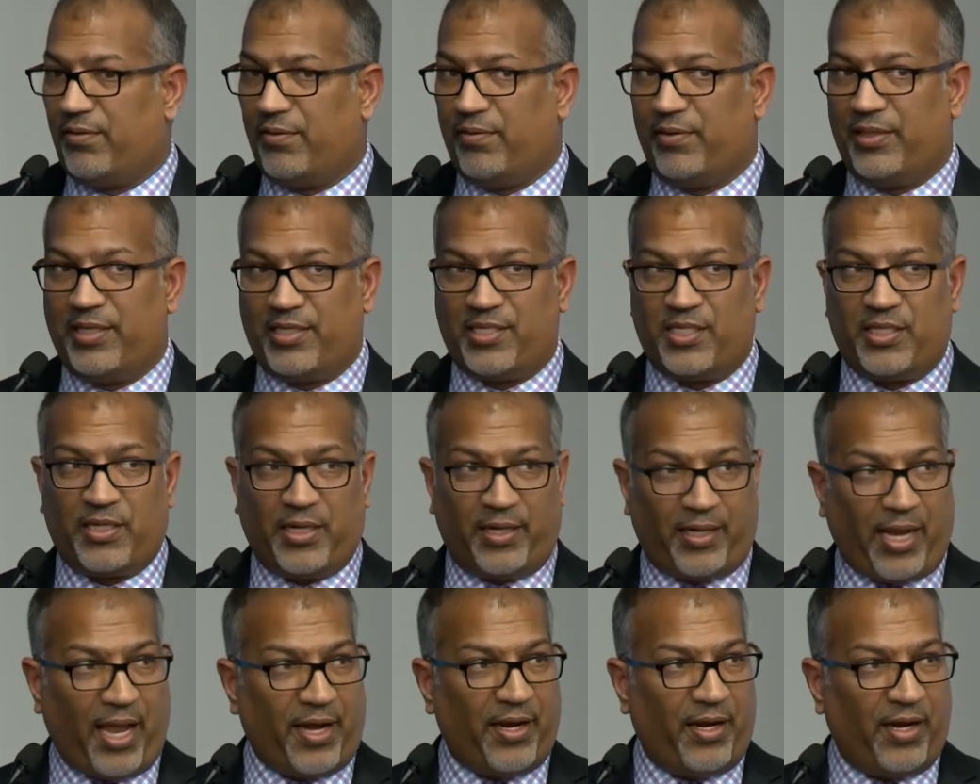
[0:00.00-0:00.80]
This is,
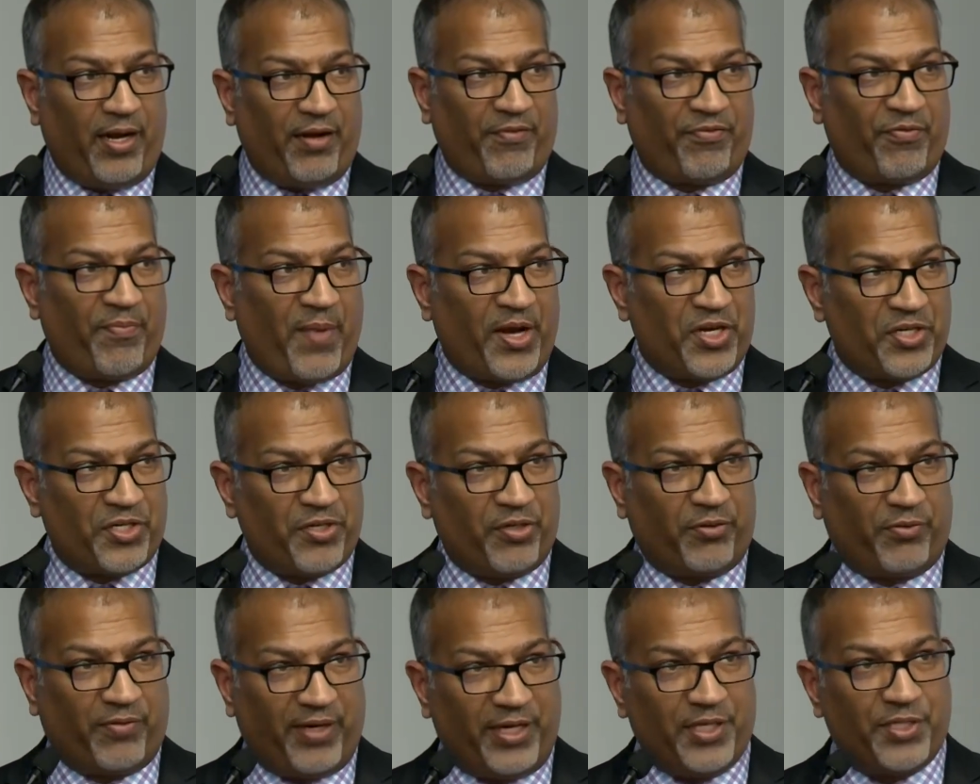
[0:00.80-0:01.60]
again, an
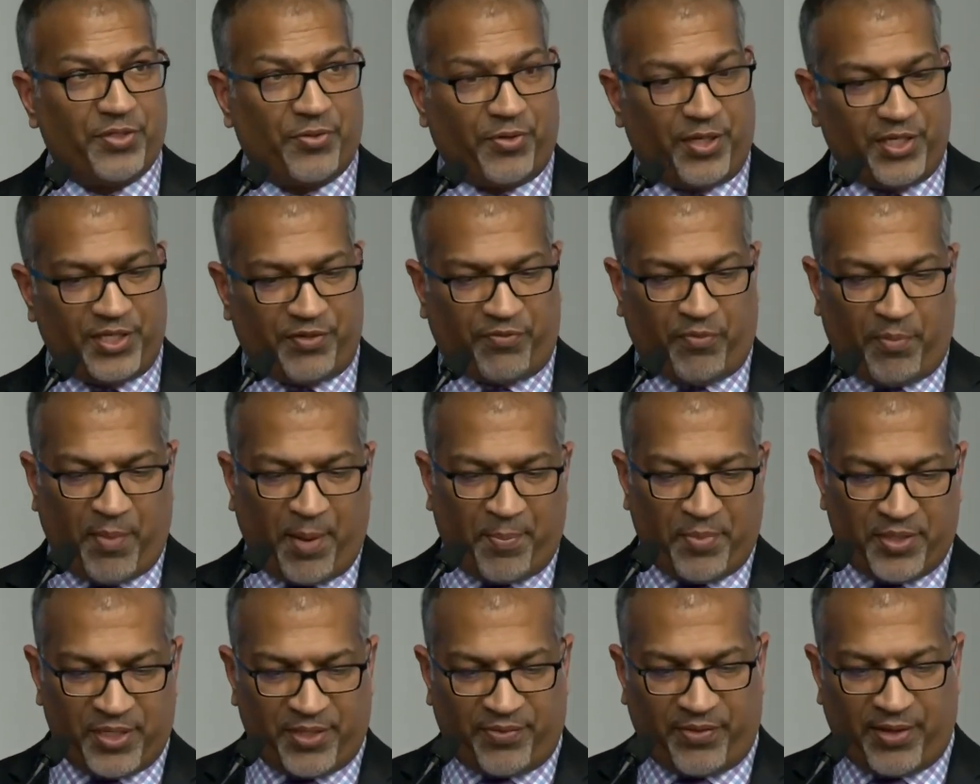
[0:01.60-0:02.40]
informational resource for
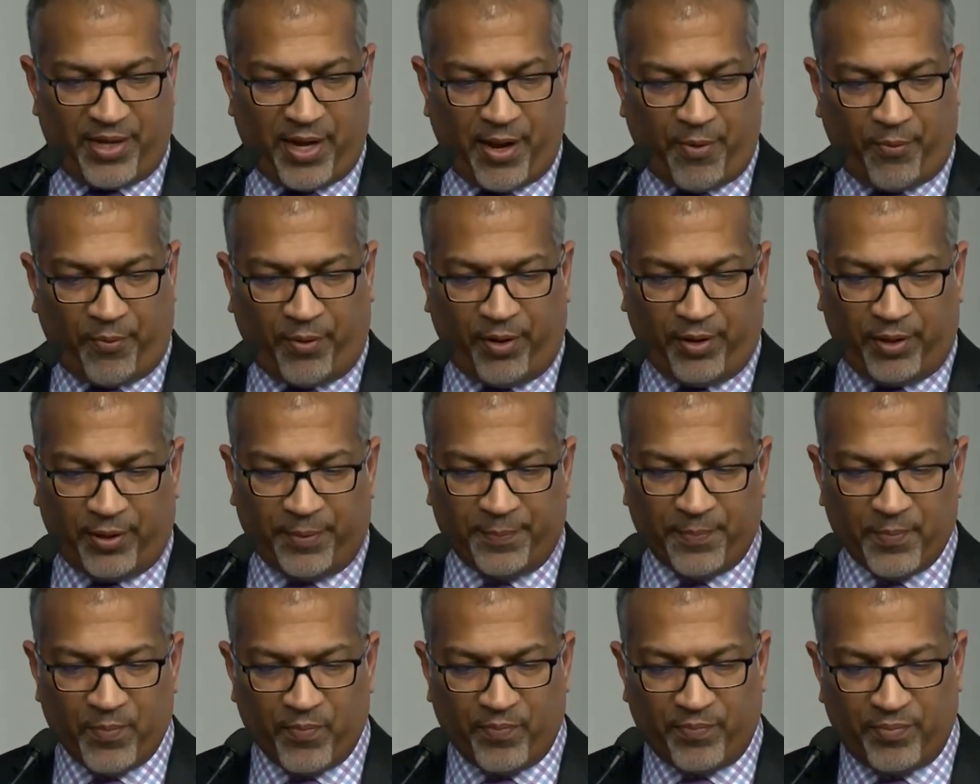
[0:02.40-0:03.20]
members of the network.
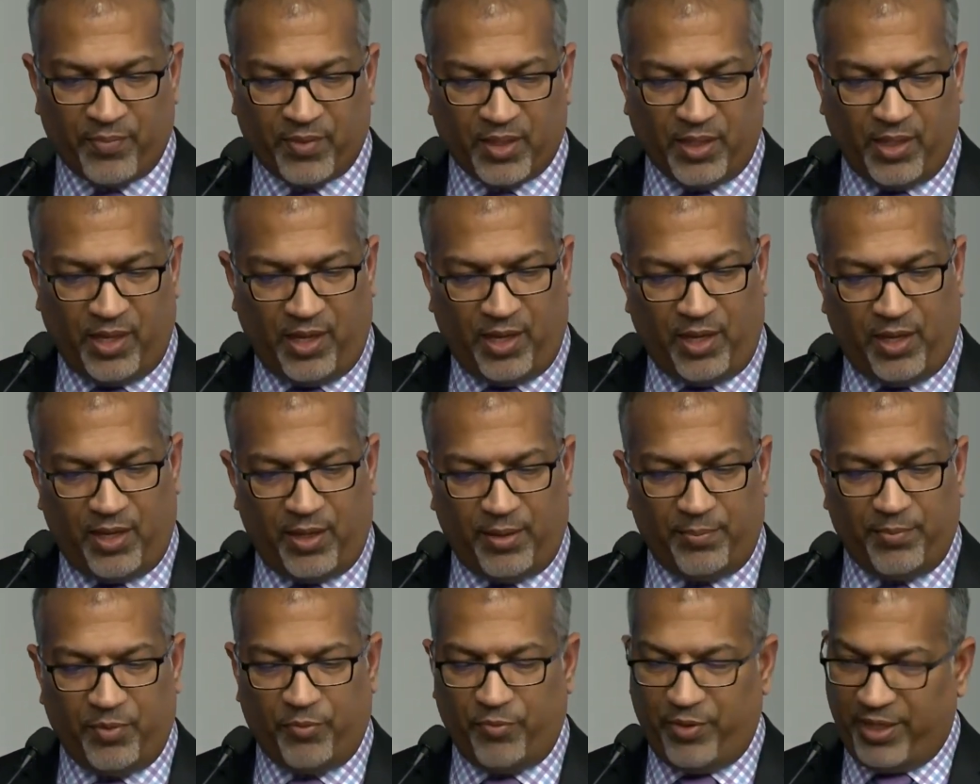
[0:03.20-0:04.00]

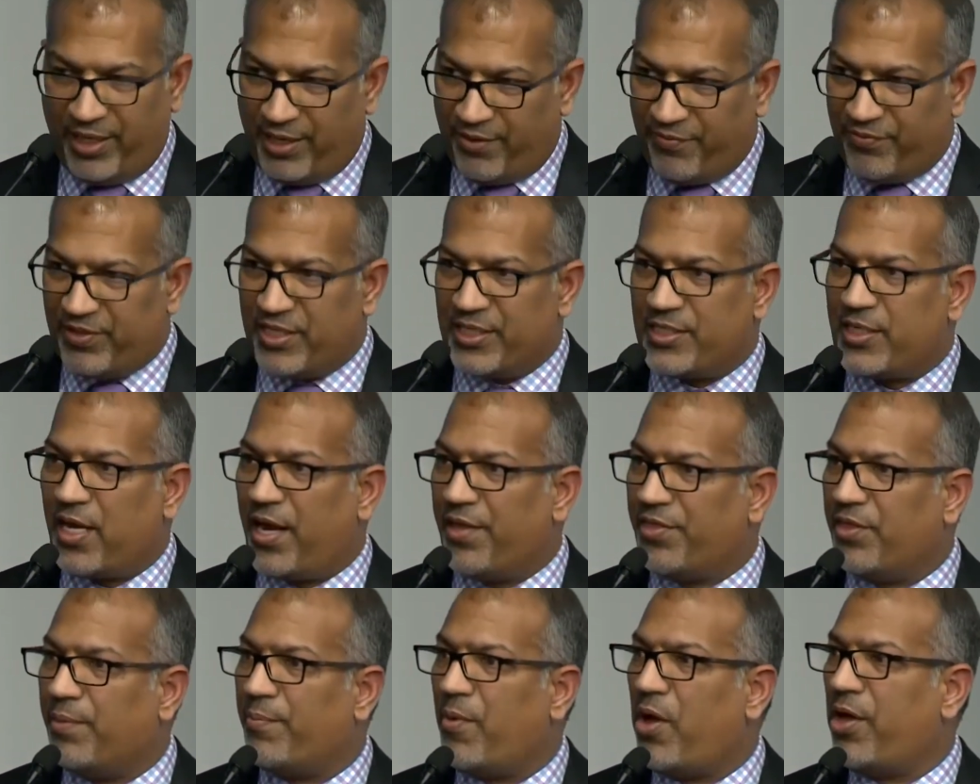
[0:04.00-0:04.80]
We have
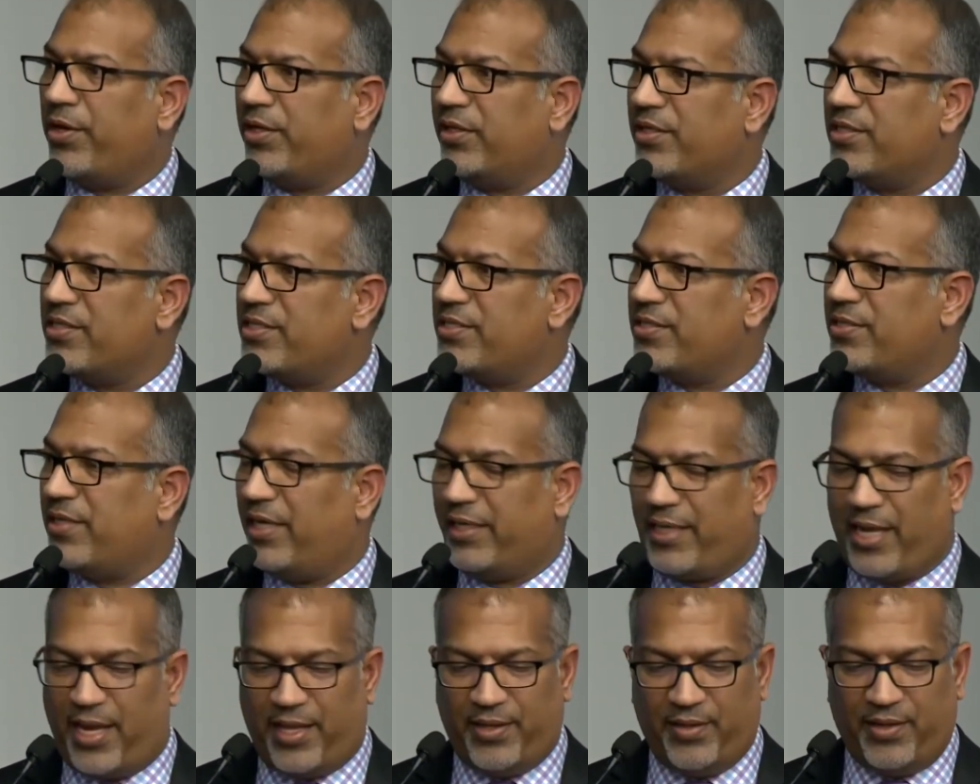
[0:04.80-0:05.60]
designed the models,
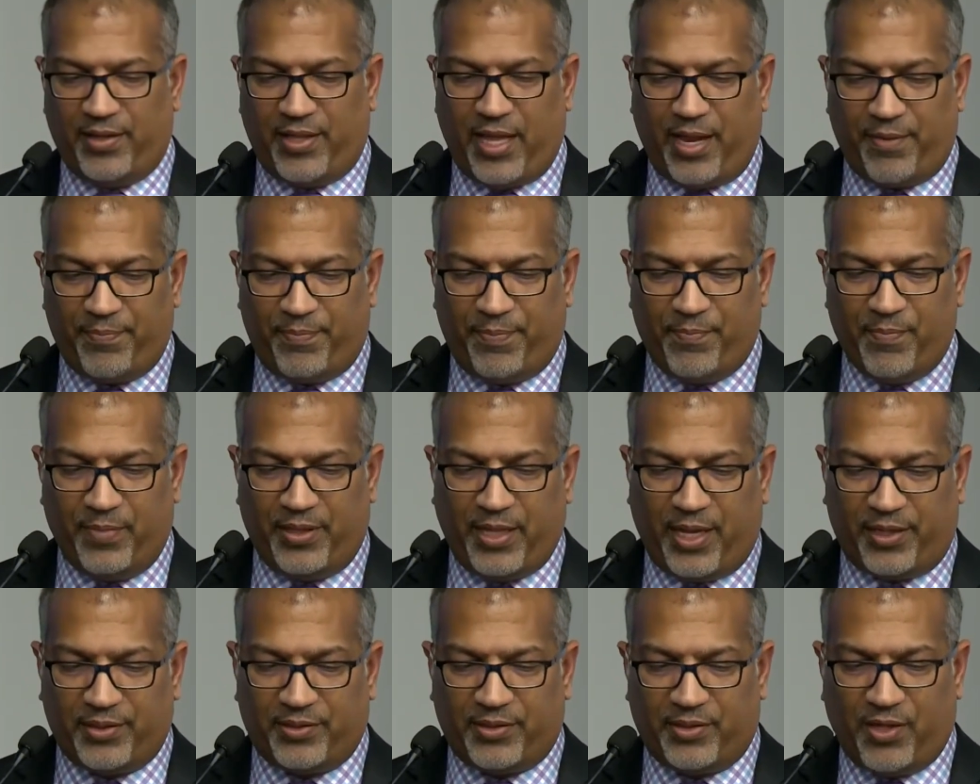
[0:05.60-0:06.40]
again,
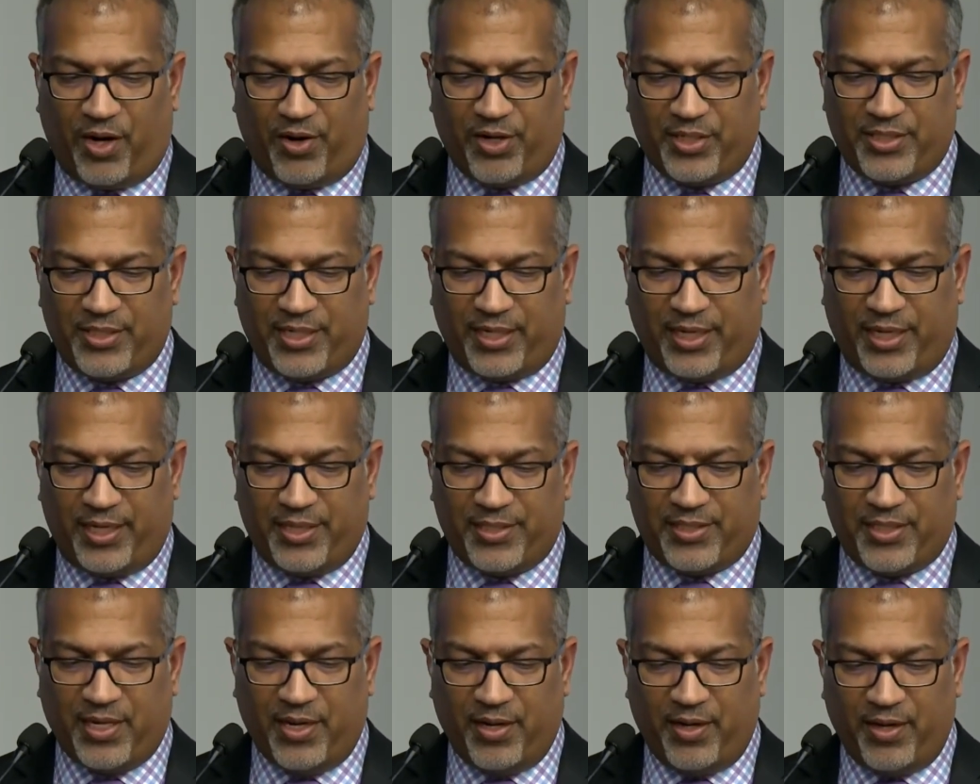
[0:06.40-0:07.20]
that our
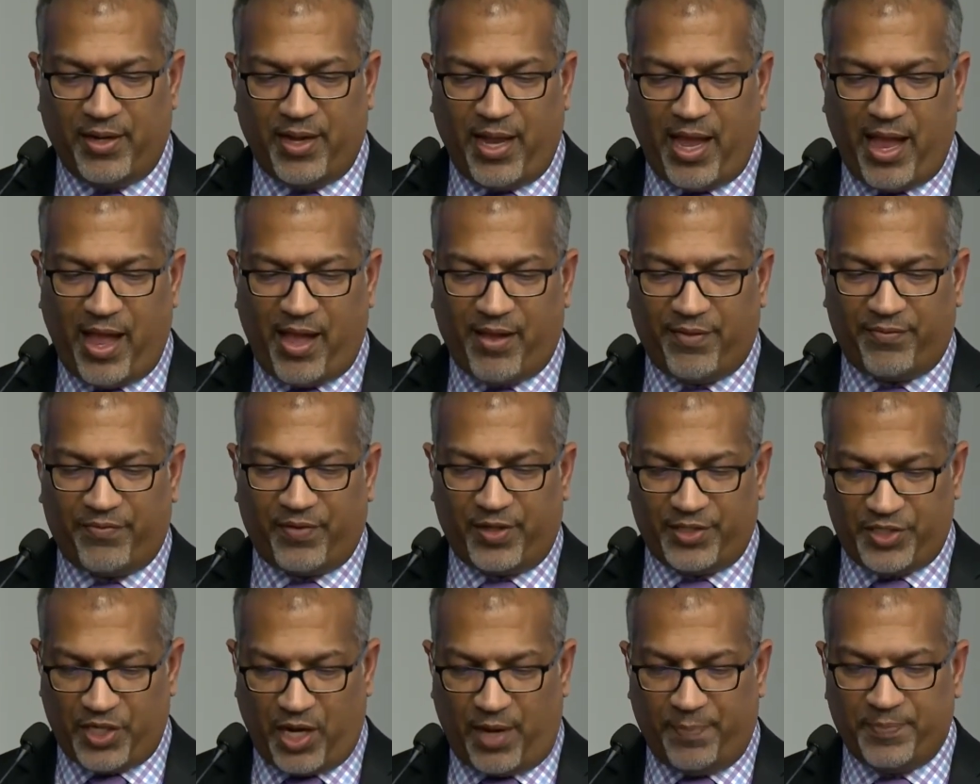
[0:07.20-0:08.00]
cities have
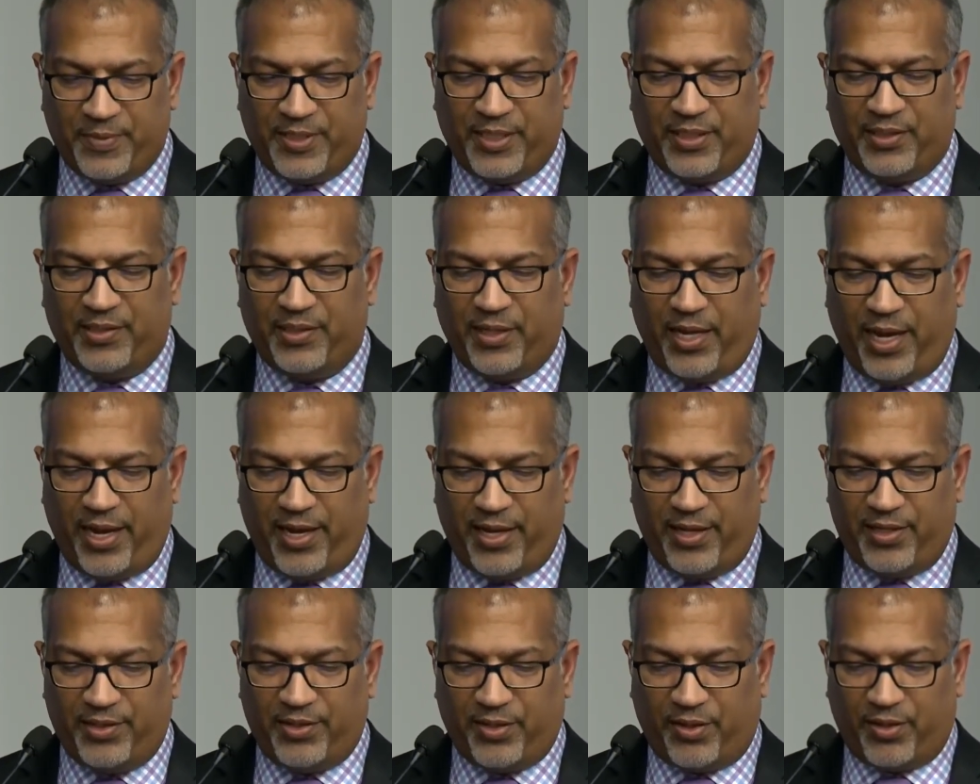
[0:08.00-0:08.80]
adopted
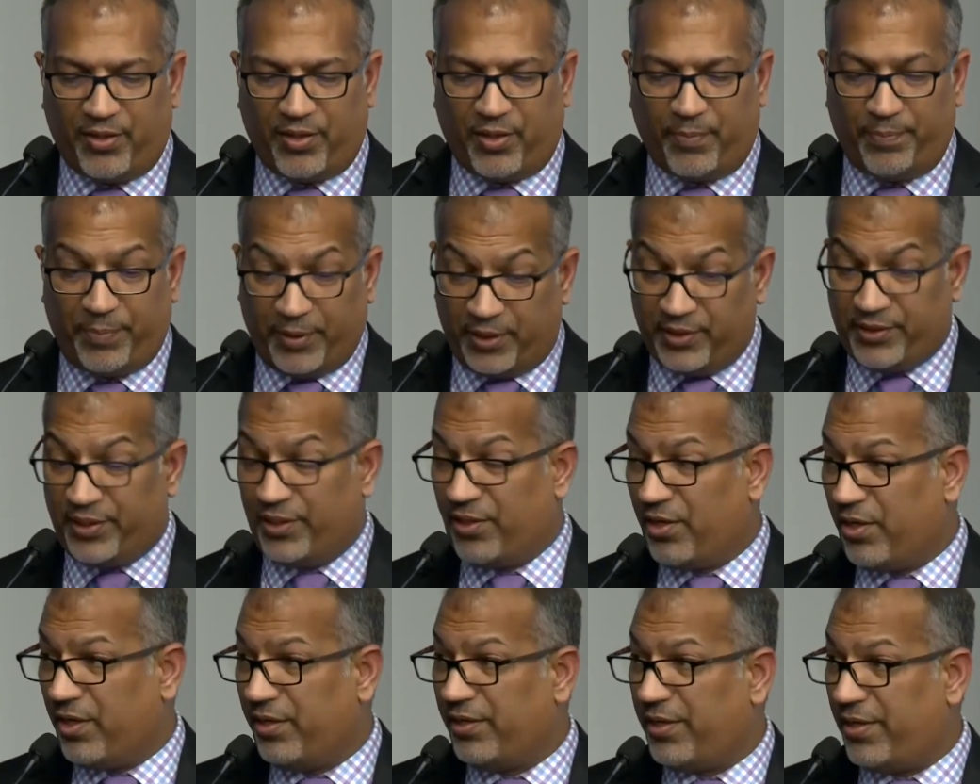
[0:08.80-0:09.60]
and are
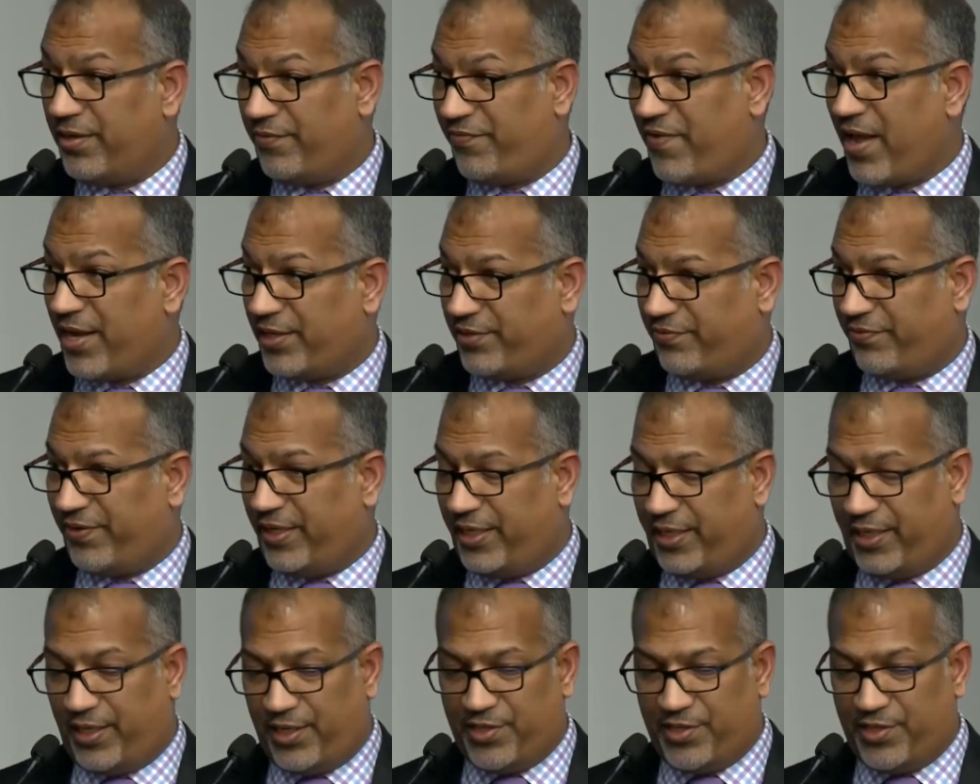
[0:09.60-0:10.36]
building on, and in fact, feeding